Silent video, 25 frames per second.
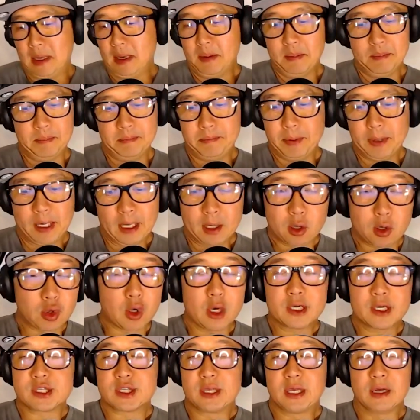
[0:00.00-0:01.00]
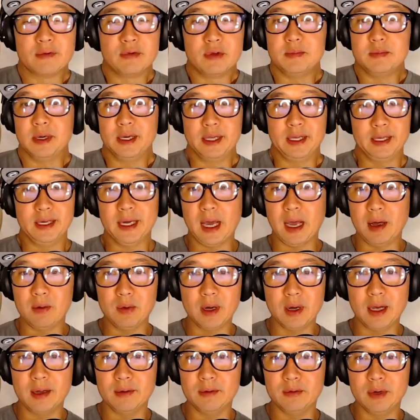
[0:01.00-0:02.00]
but I crushed everybody. I
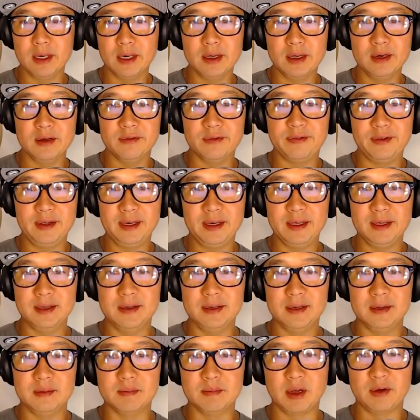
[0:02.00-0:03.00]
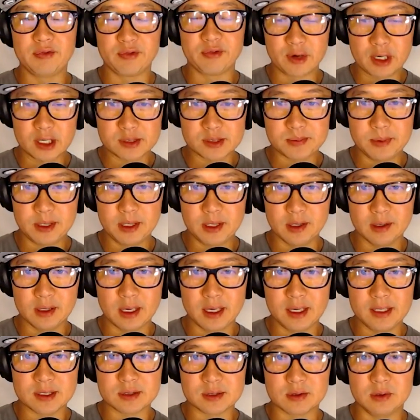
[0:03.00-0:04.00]
went, I went undefeated my freshman year in
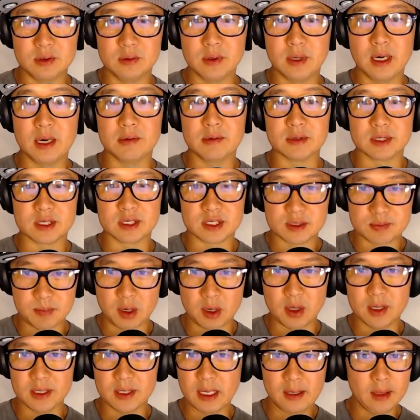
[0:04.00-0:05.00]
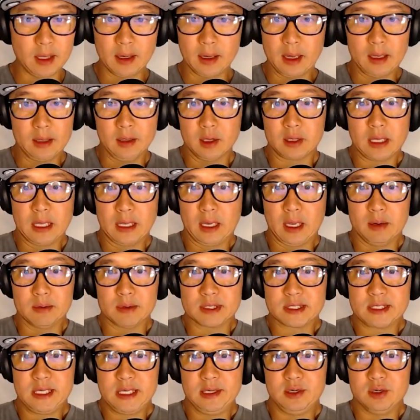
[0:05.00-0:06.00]
high school when I was a small, I, I looked like I
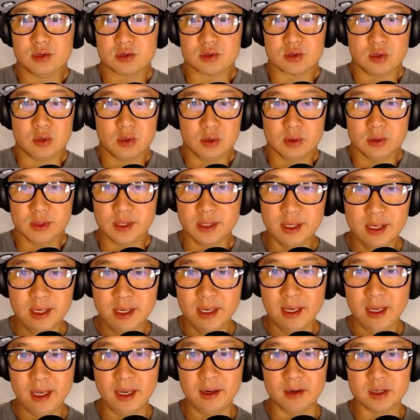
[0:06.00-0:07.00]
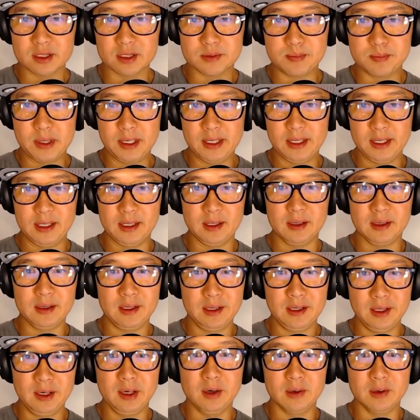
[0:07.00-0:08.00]
was 10 years old and I was beating,
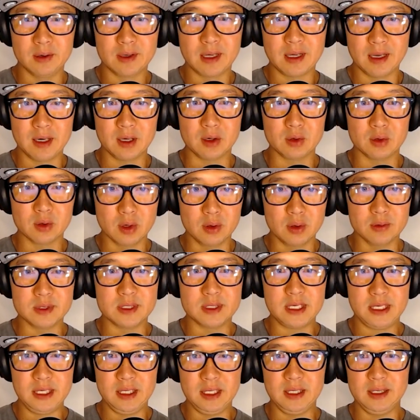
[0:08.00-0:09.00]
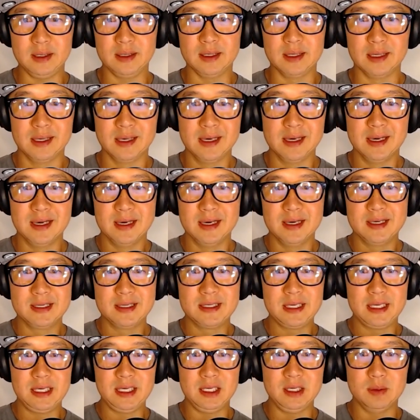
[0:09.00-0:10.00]
you know, kind of grown teen,
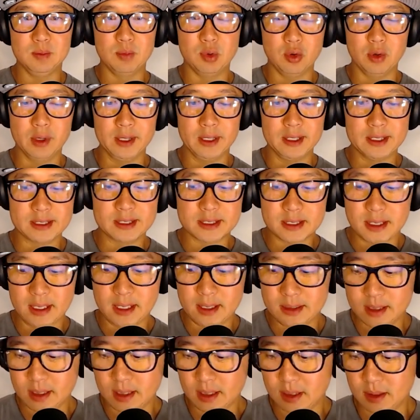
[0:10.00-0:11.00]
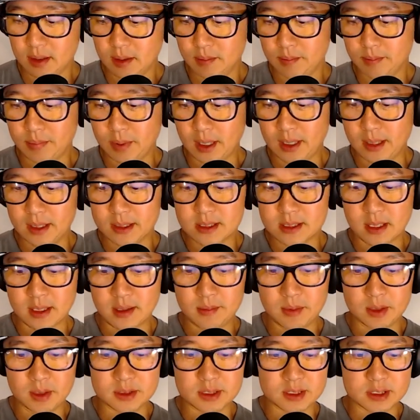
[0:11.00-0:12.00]
yeah. teen boys. And then by the
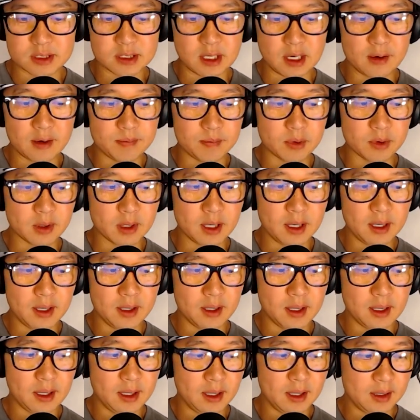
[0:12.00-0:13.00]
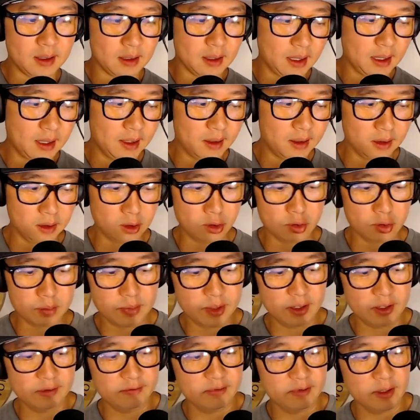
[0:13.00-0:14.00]
time I was a sophomore, I, I had, I had a little
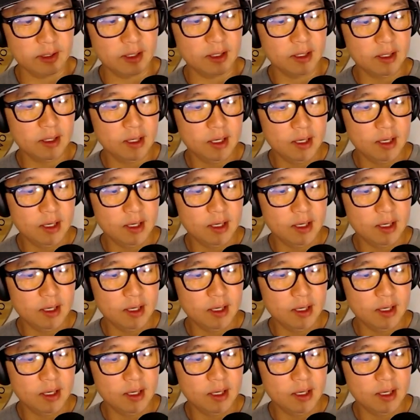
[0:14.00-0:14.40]
bit of a,